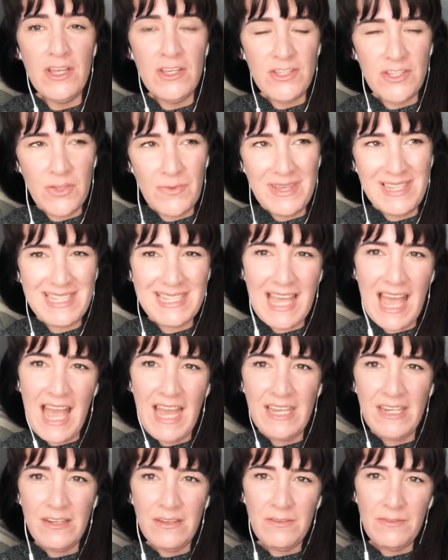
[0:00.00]
so it's
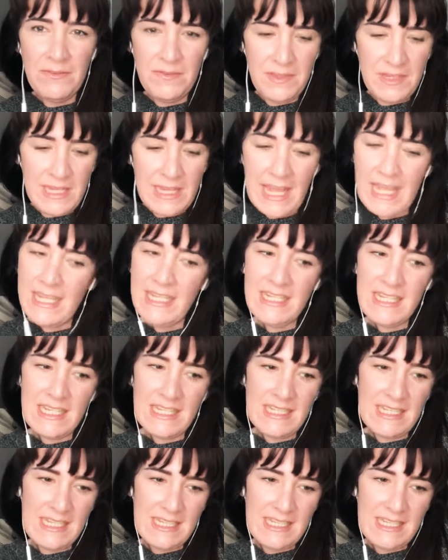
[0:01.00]
kind of, for the ladies,